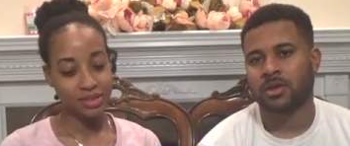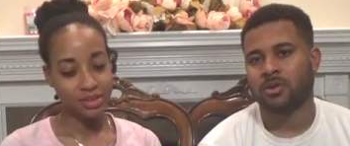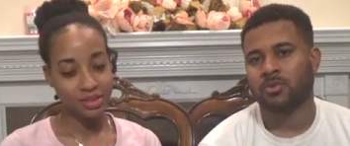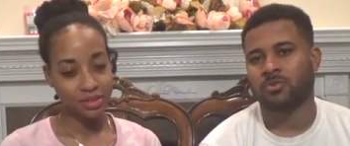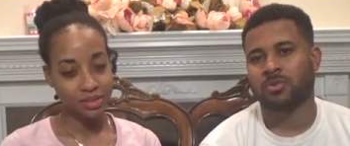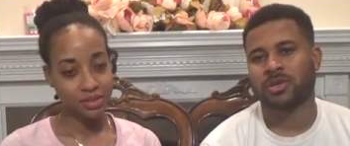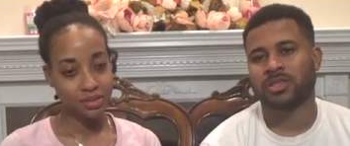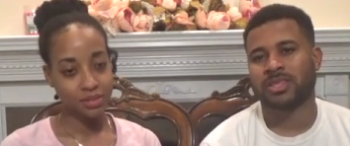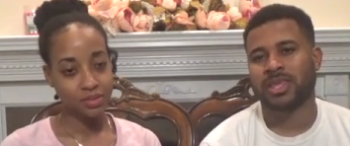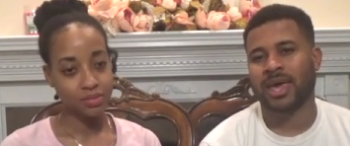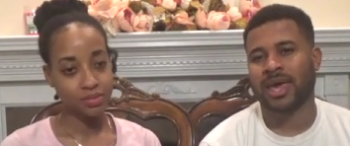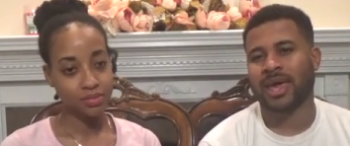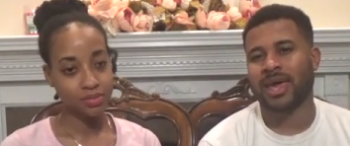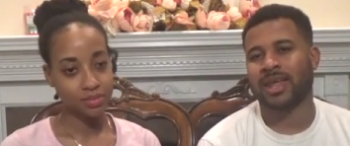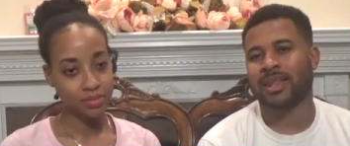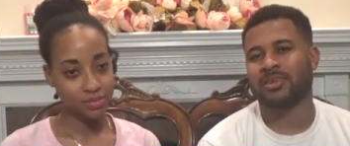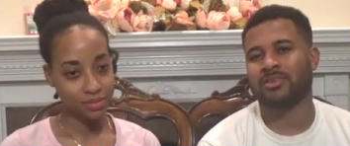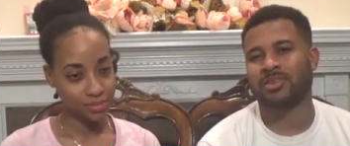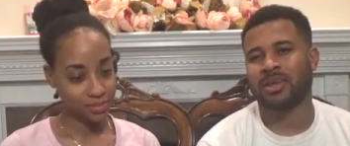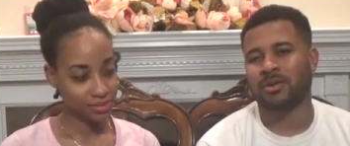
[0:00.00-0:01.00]
Speaker 1: with that,
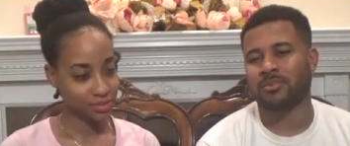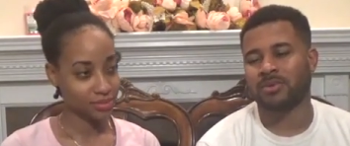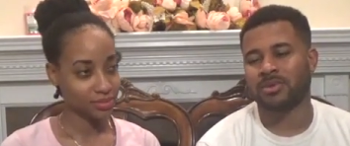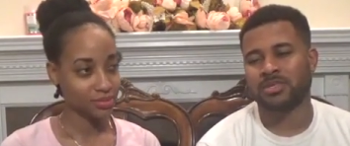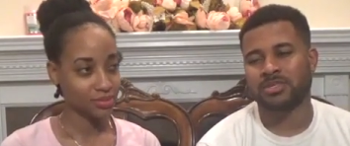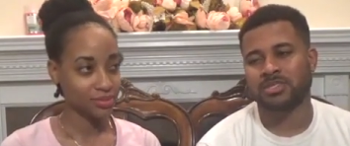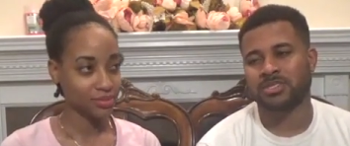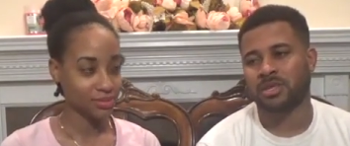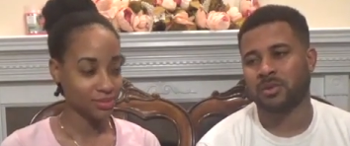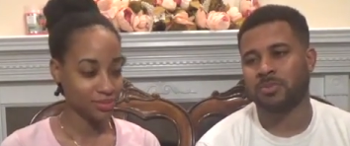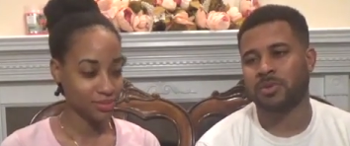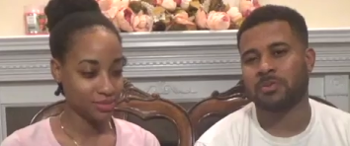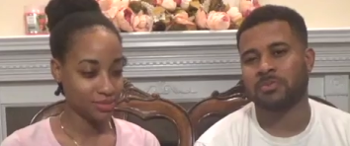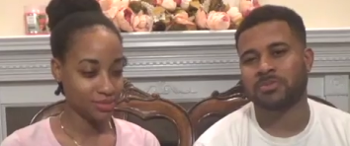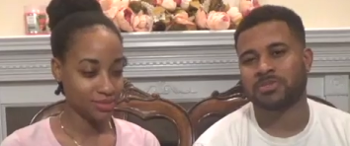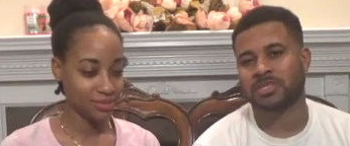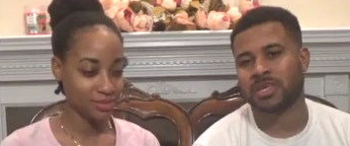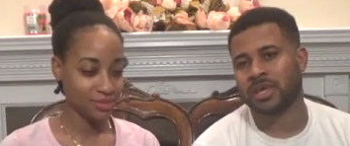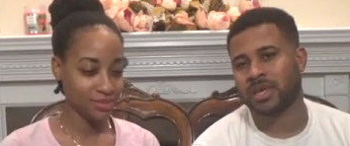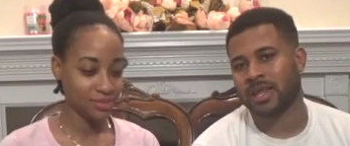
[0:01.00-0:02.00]
you know what I mean? Some people
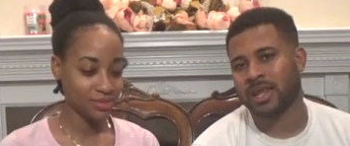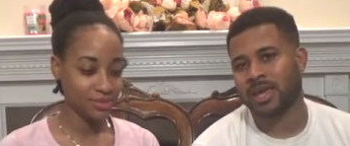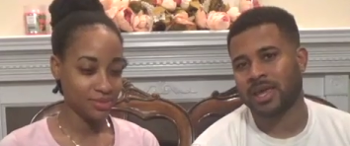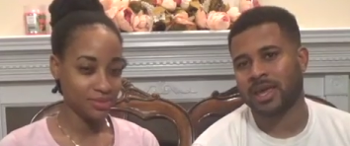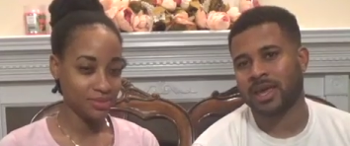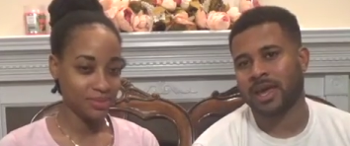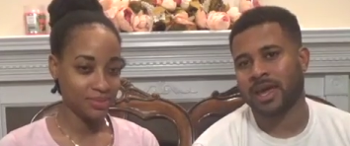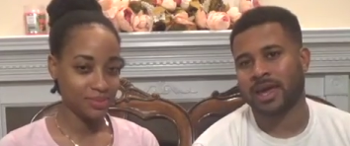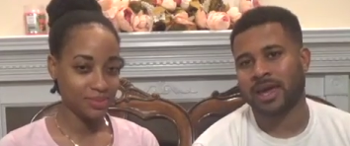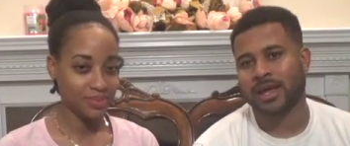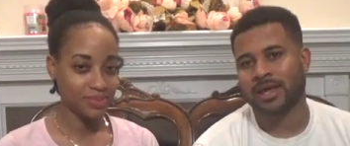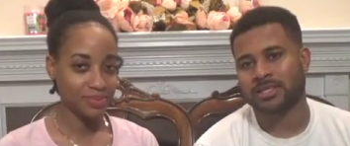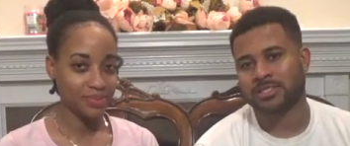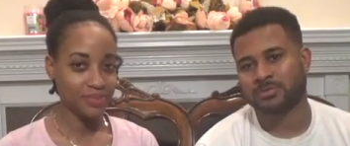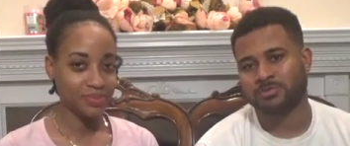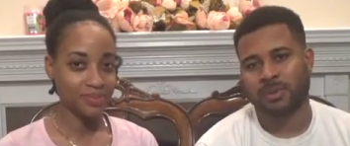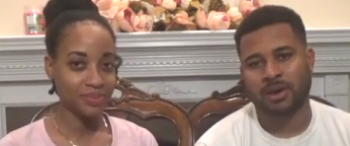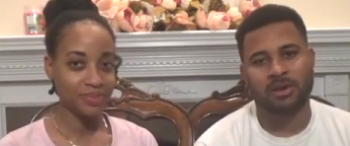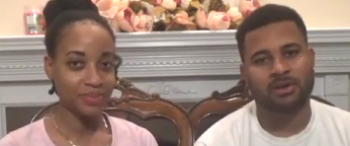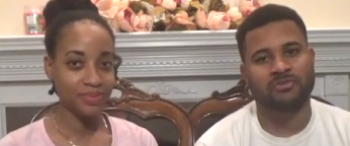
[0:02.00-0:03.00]
saying, "Hey, I got
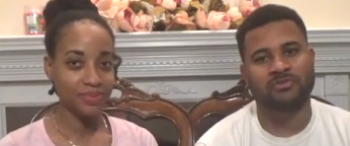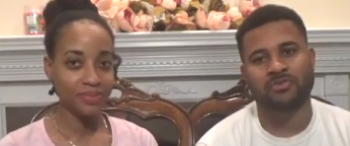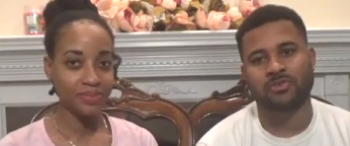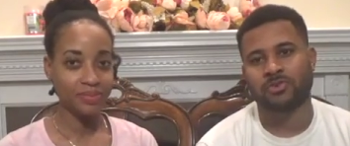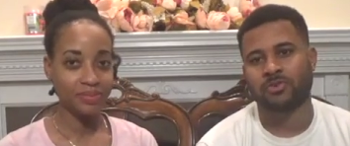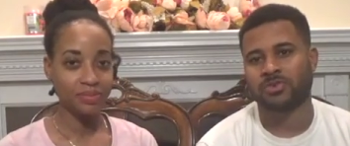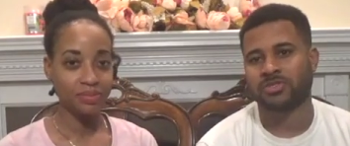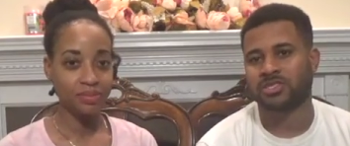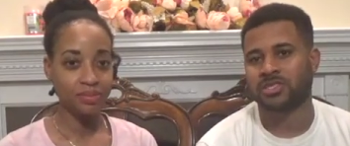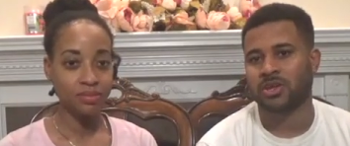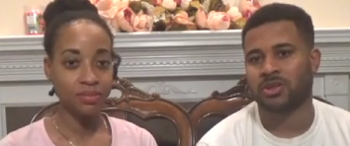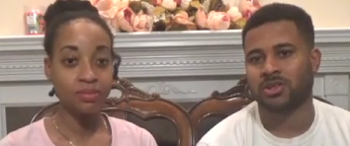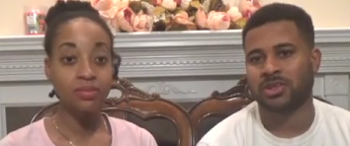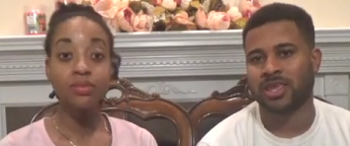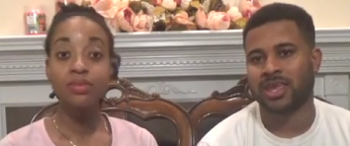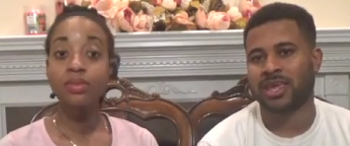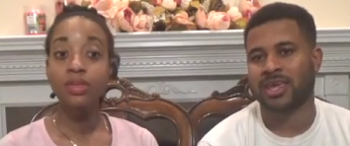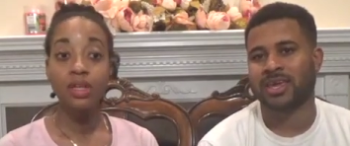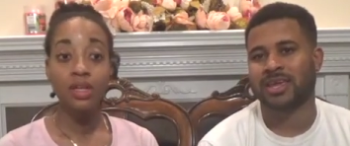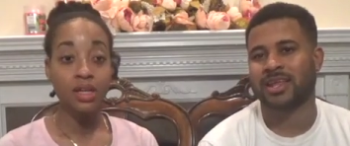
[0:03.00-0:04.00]
spinal fluid still
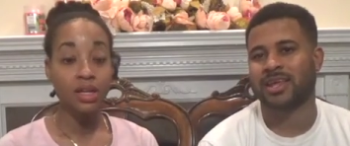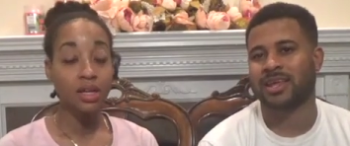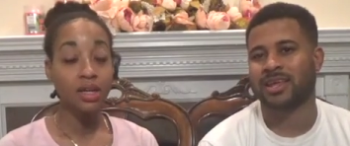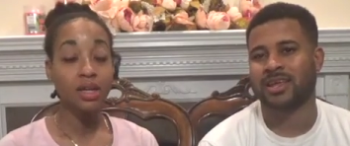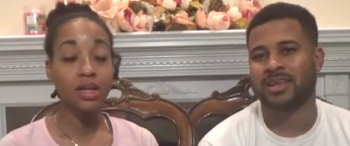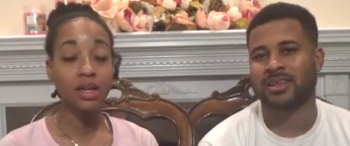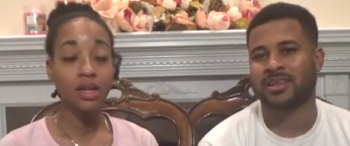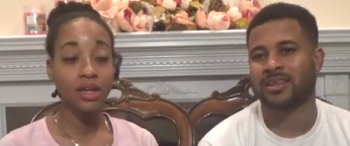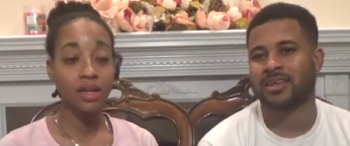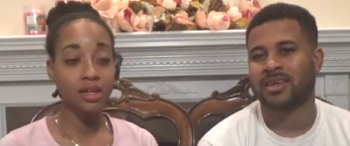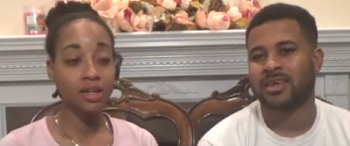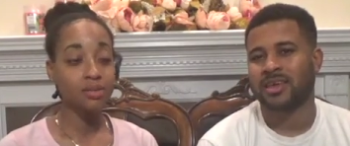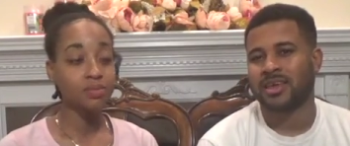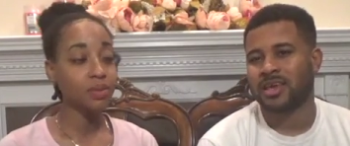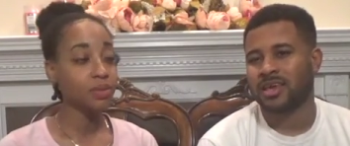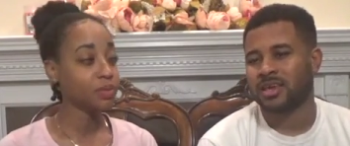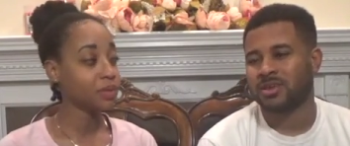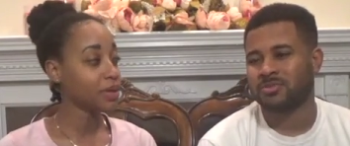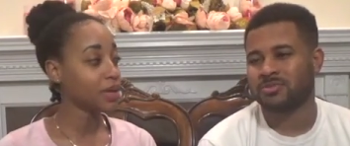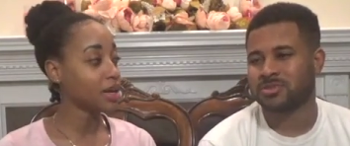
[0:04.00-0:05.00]
leaking." yeah,
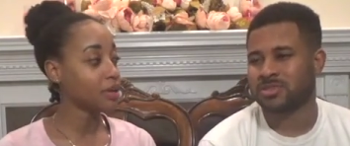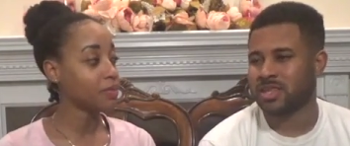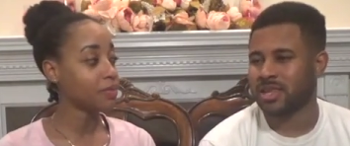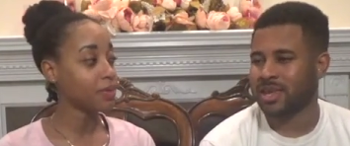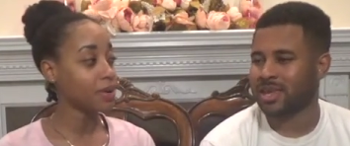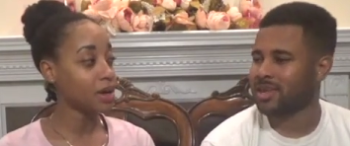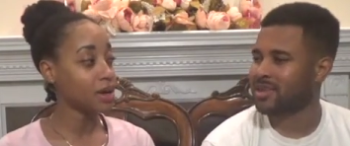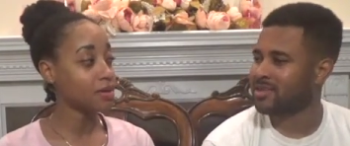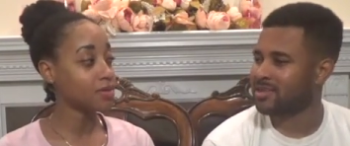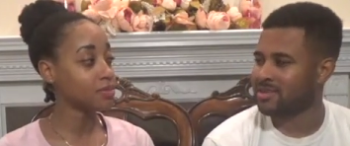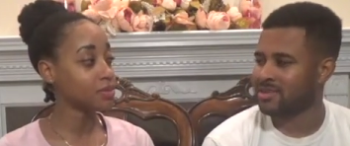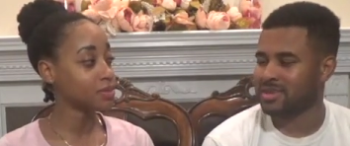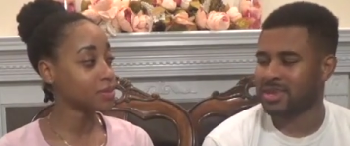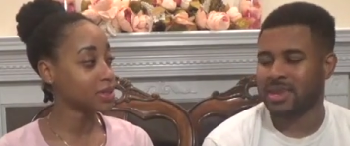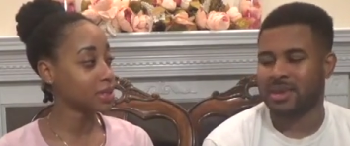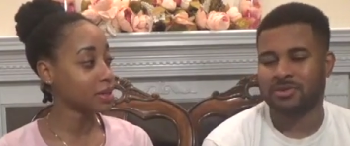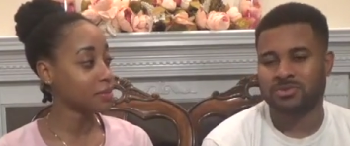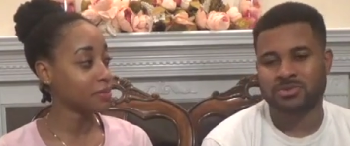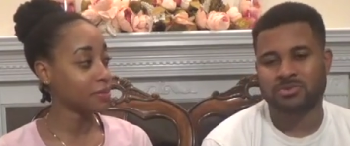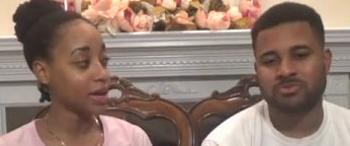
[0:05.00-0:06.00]
people have like, problems yeah,
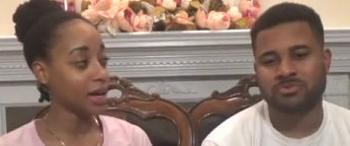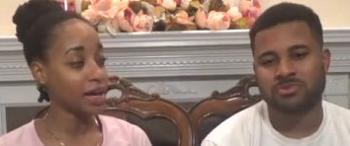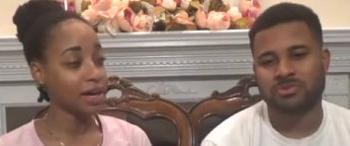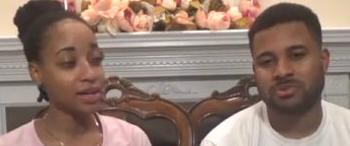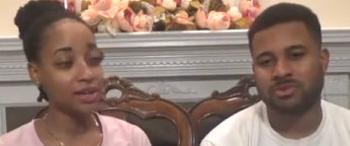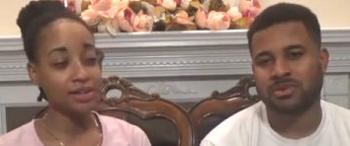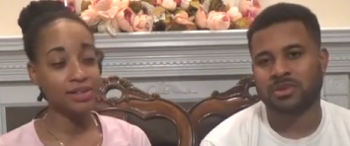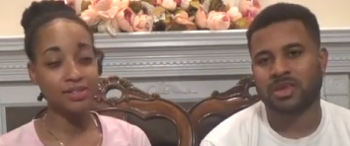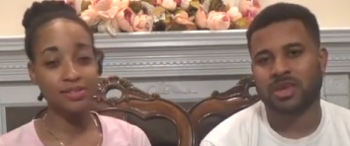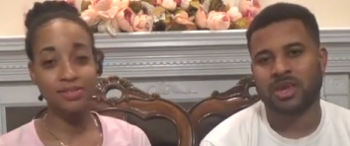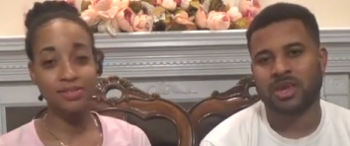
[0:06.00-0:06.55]
with their back. Yeah,